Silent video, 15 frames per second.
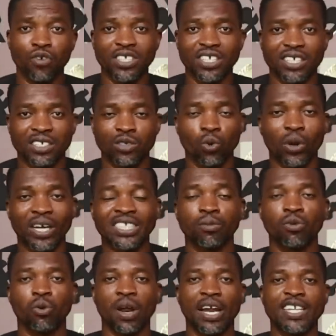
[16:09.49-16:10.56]
for you so as
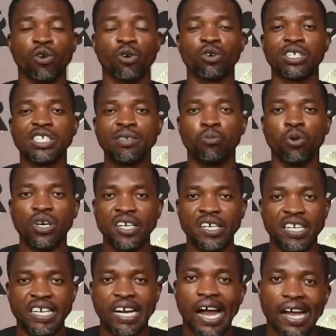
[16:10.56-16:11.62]
I'm crying on the bone
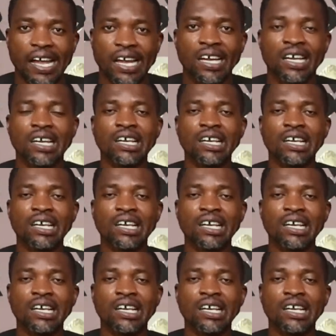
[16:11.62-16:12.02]
drink I